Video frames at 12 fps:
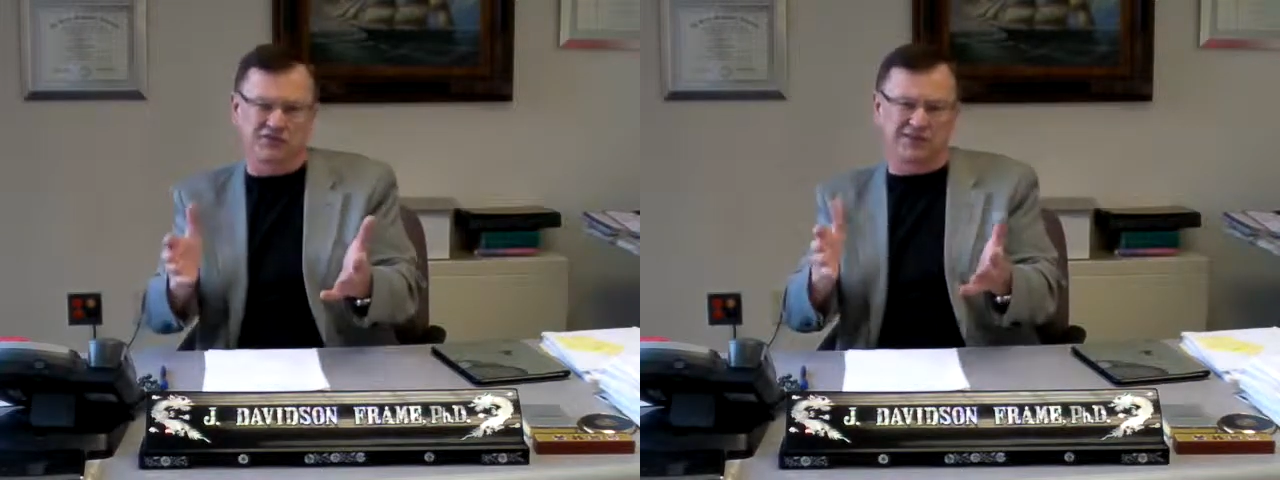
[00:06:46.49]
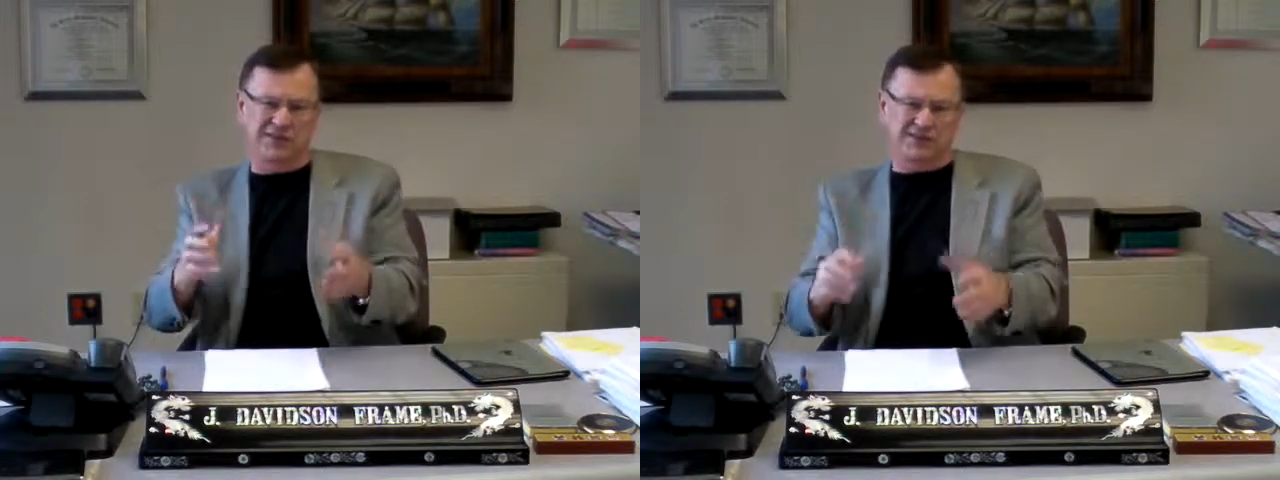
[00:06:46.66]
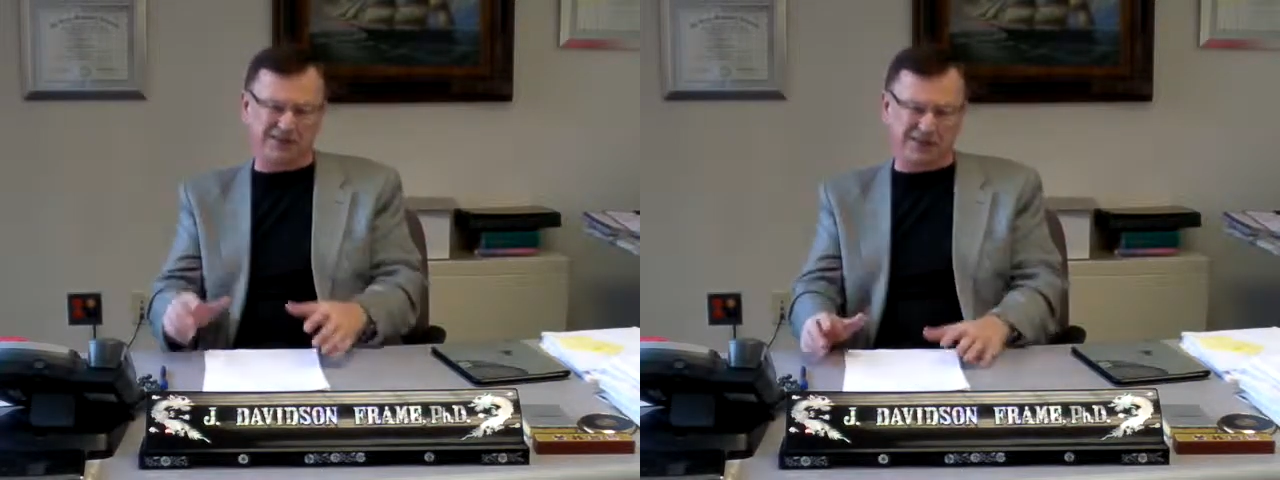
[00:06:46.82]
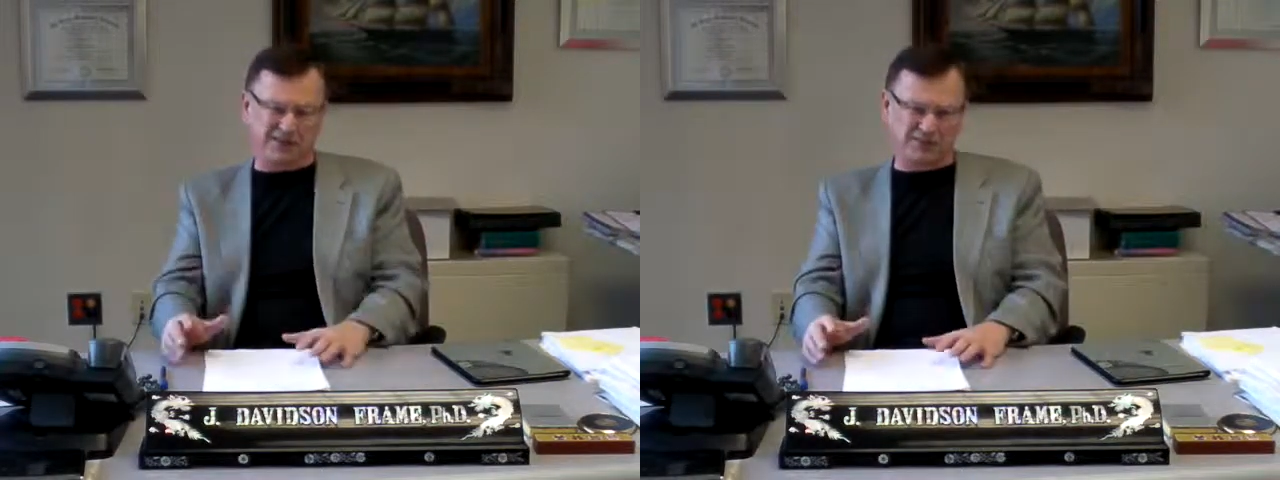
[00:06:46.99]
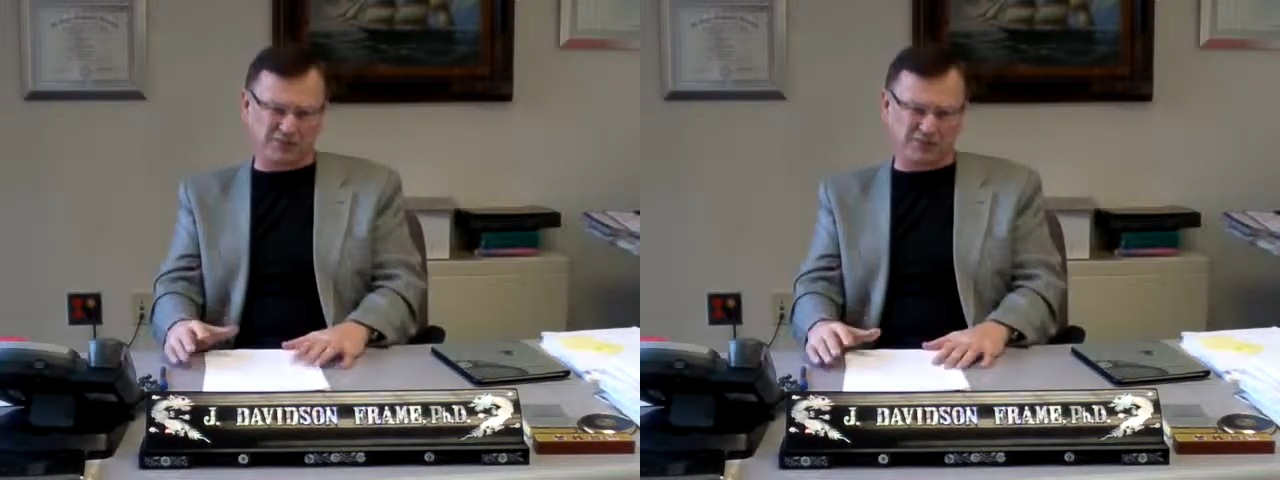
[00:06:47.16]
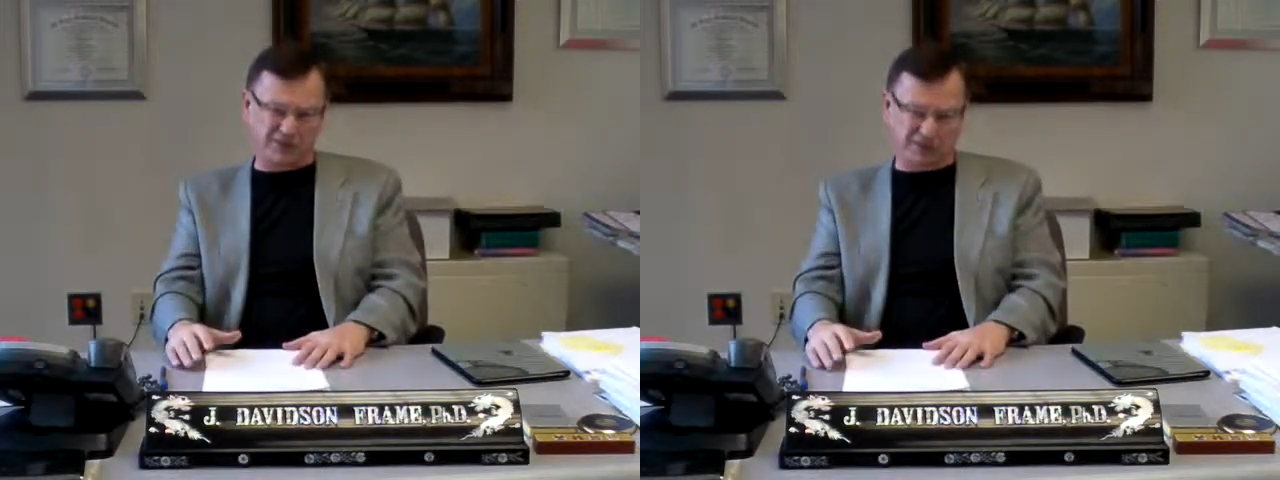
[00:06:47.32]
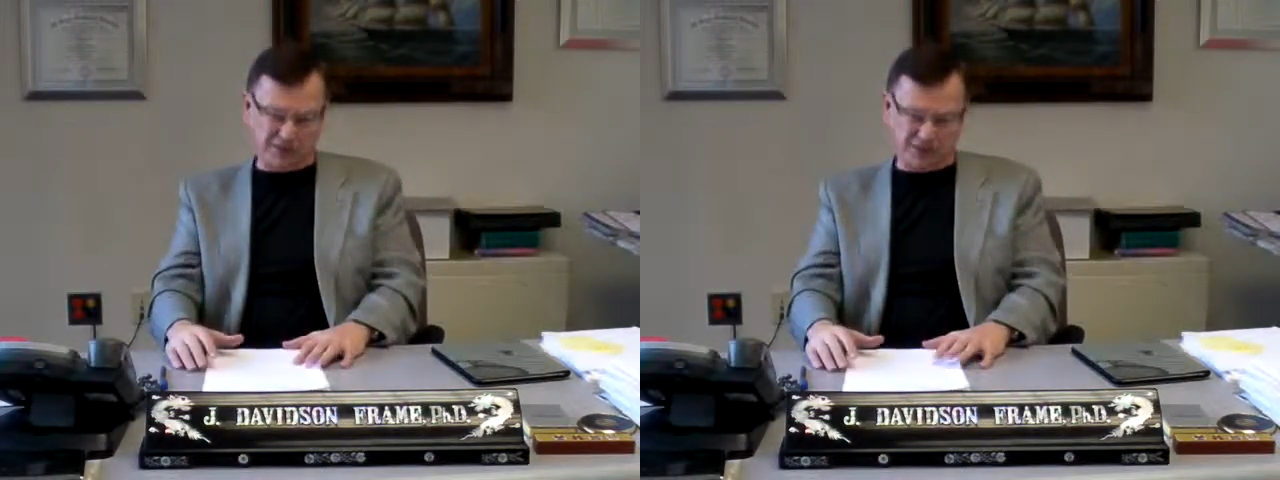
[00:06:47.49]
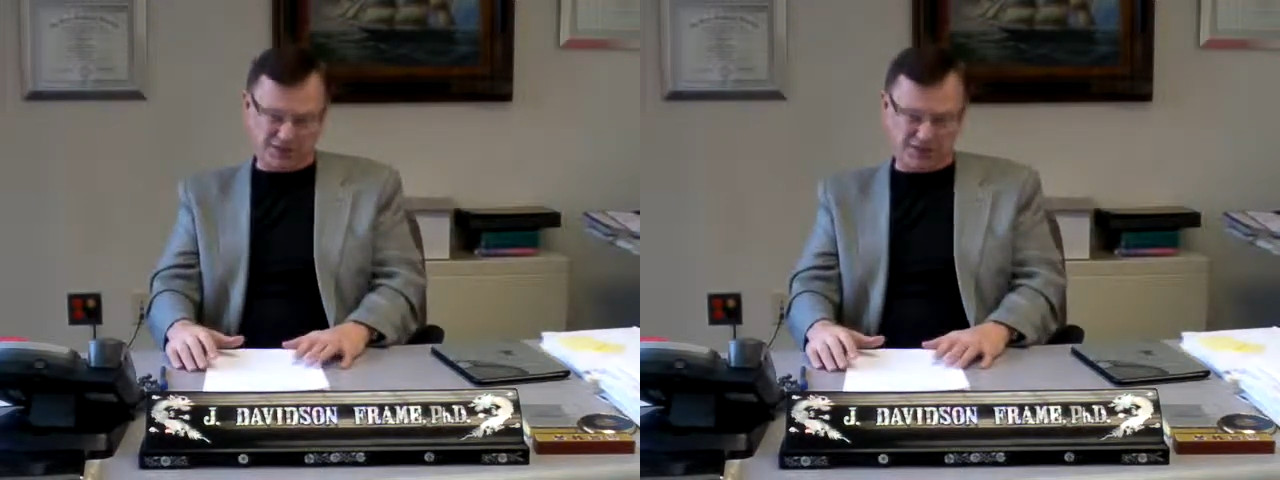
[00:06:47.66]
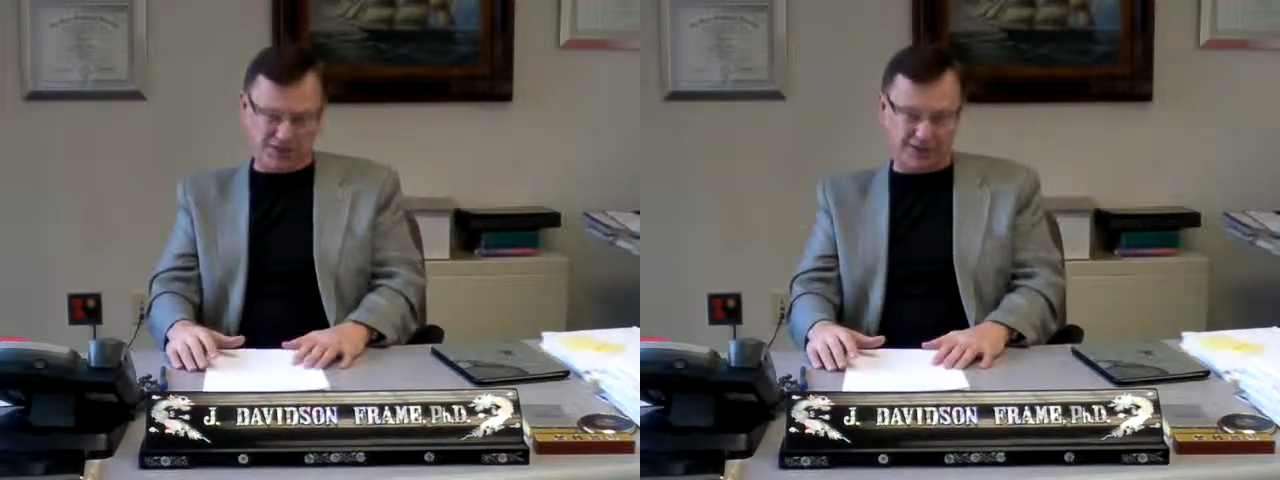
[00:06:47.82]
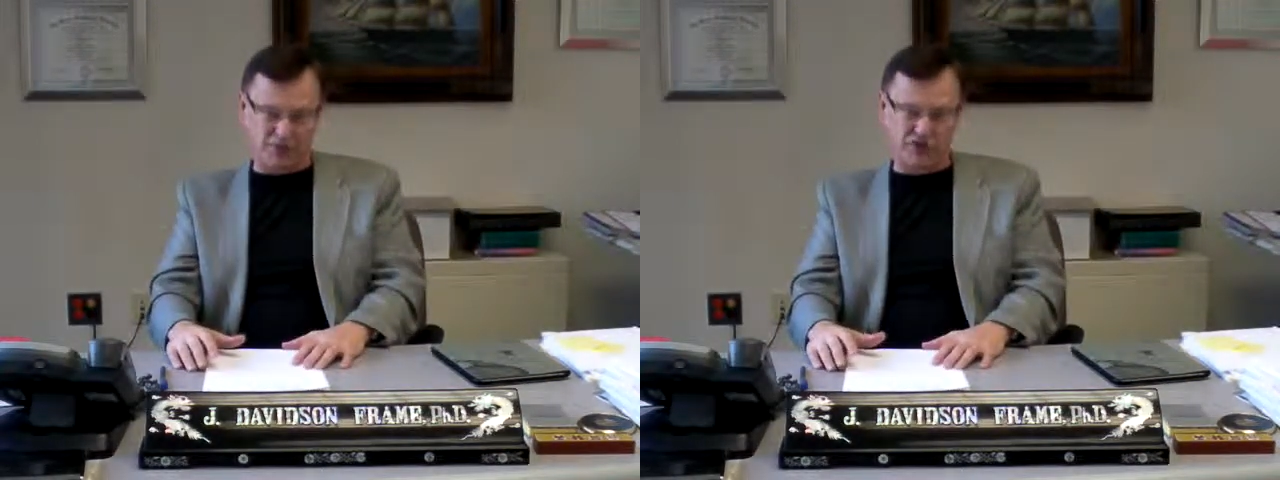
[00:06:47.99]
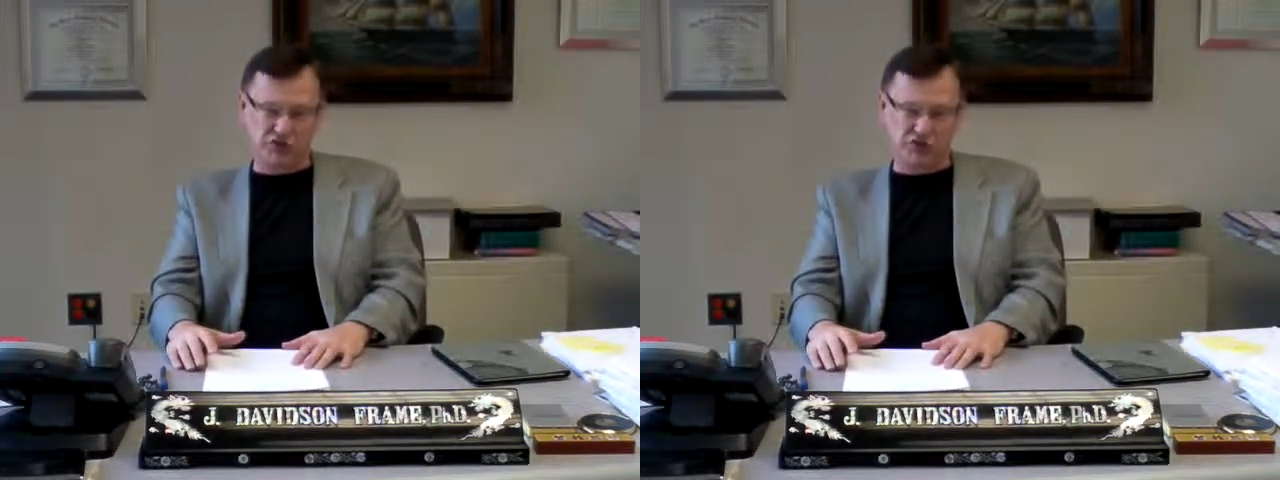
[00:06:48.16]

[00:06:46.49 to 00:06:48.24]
And that isn't what we